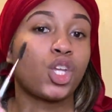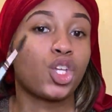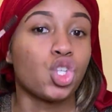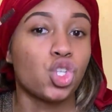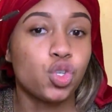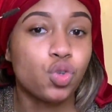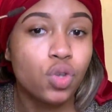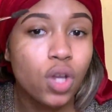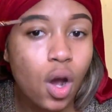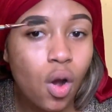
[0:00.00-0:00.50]

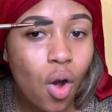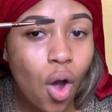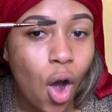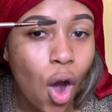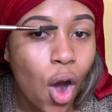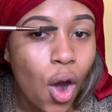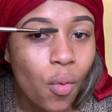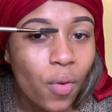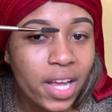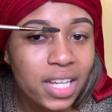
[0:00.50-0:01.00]
You don't
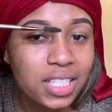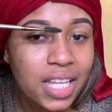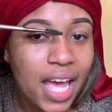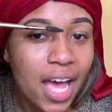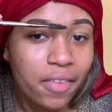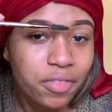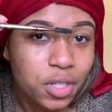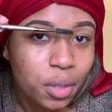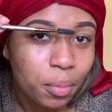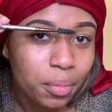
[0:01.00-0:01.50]
always
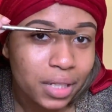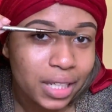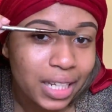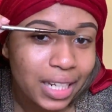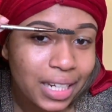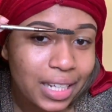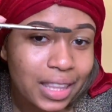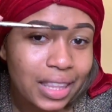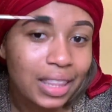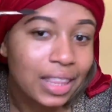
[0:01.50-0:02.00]
have to
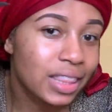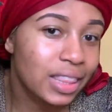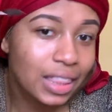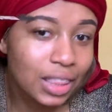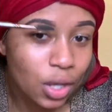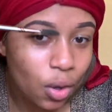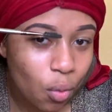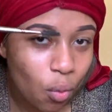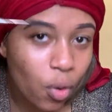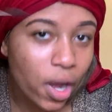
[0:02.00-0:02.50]
blend
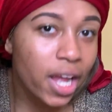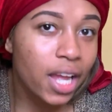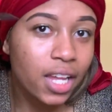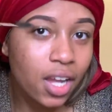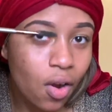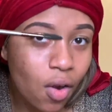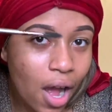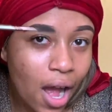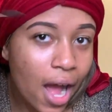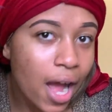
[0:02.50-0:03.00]
the way
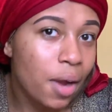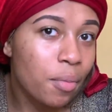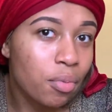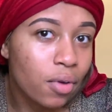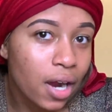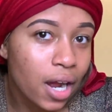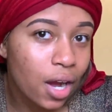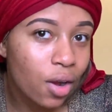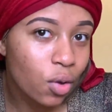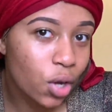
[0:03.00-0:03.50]
your
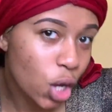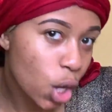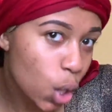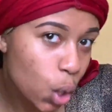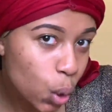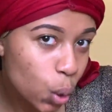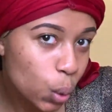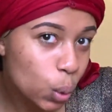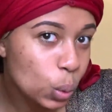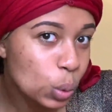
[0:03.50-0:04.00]
eyebrow
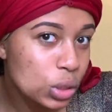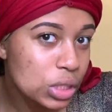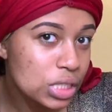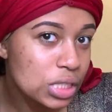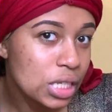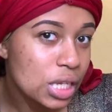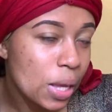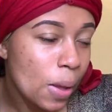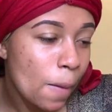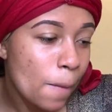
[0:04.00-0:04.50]
goes,
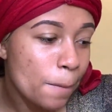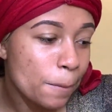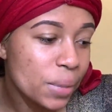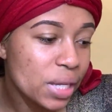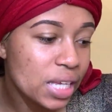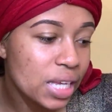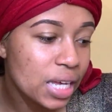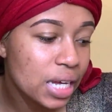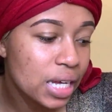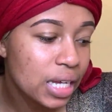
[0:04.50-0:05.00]

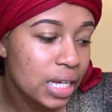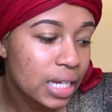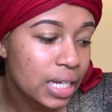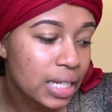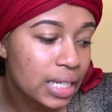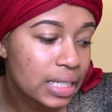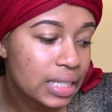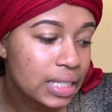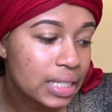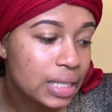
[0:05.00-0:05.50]

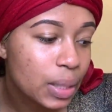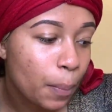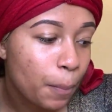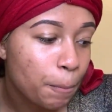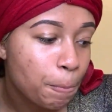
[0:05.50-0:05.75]
because